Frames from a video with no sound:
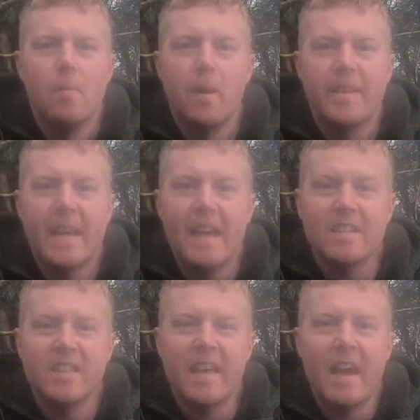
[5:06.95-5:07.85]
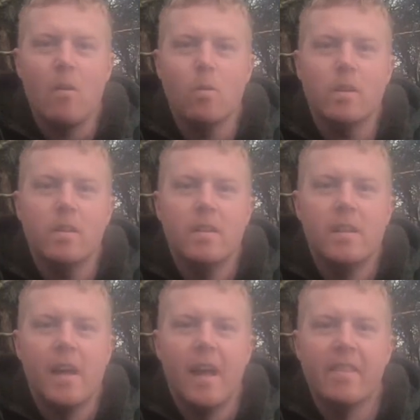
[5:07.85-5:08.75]
By casting it out
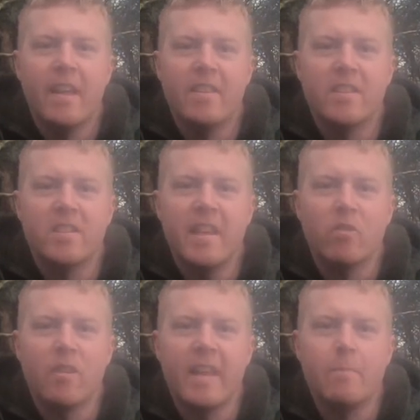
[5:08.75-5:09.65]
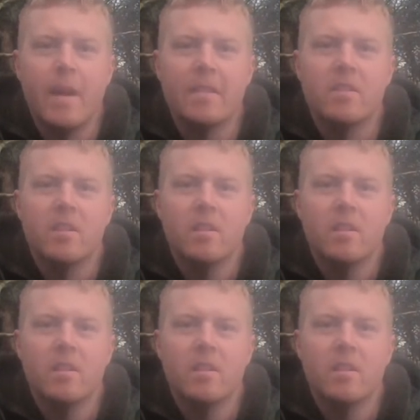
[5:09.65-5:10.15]
and letting it sit on the lake bed,